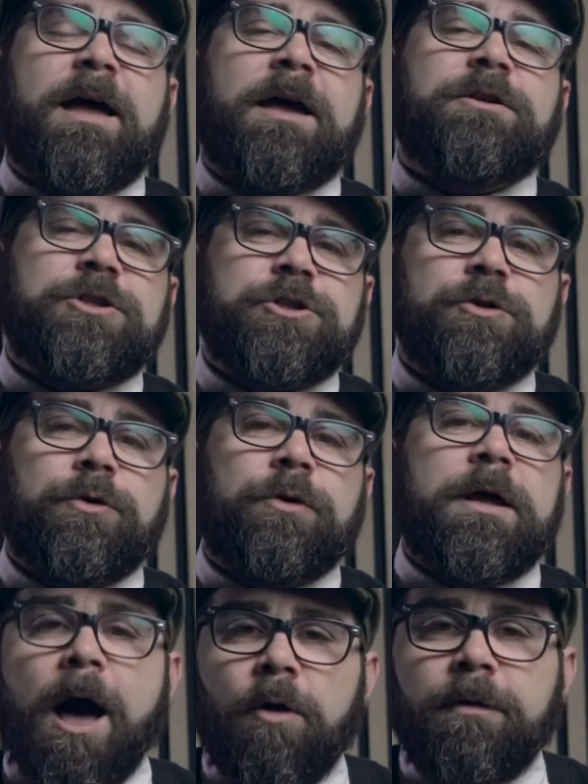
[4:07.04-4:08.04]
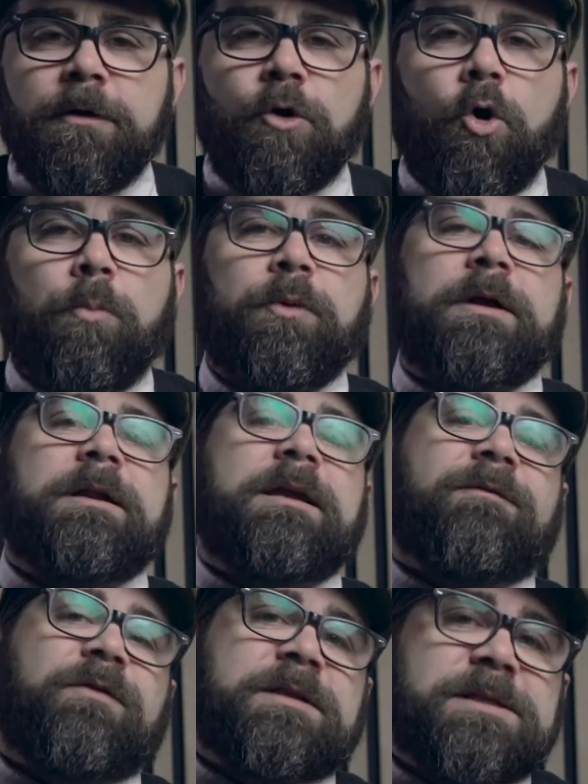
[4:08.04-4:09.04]
I shoot out in the open.
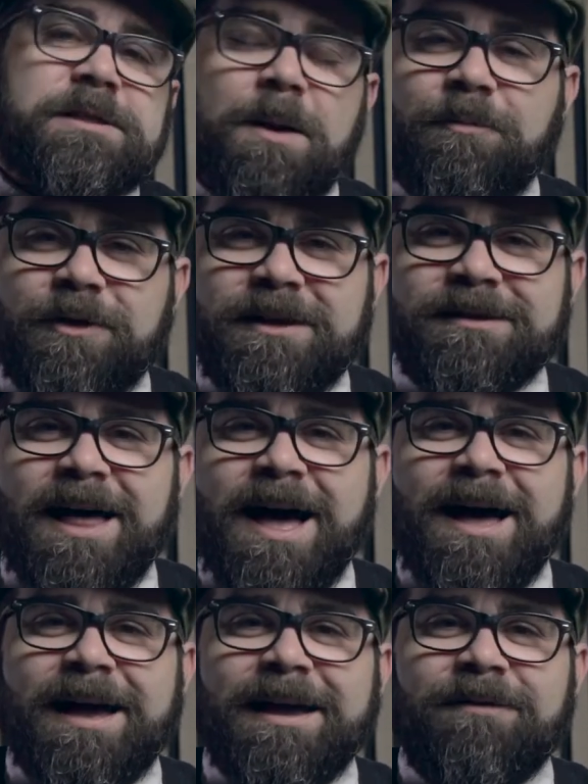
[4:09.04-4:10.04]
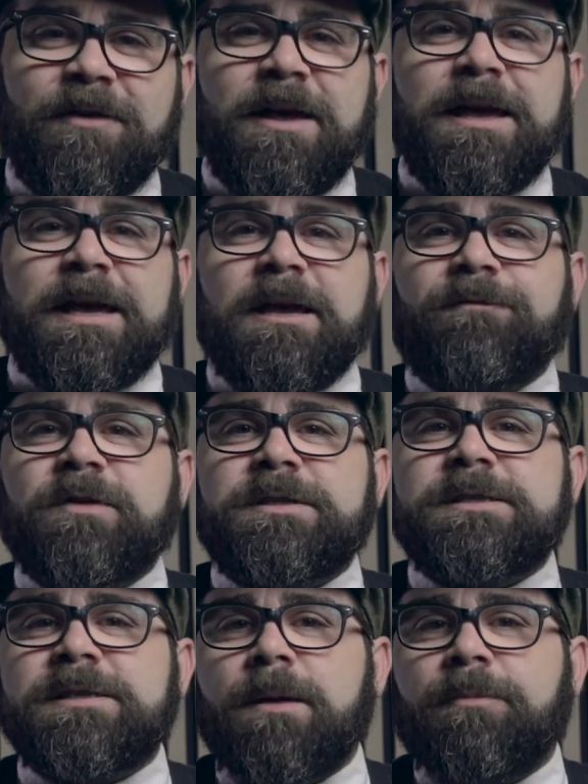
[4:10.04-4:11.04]
If it's something live, if
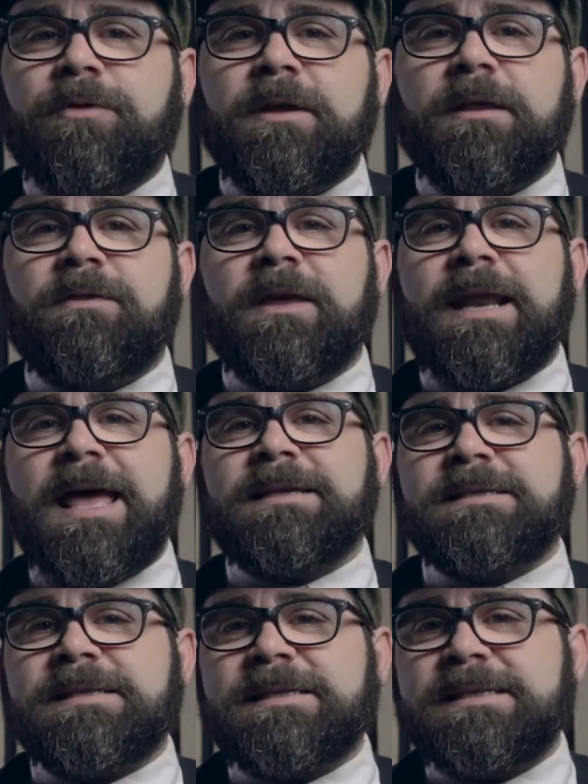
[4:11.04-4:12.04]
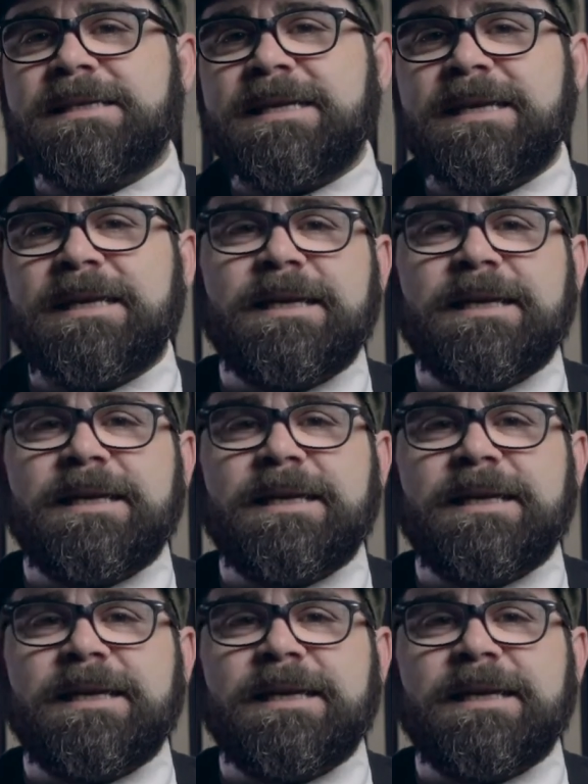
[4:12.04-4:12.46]
it's something that has a scene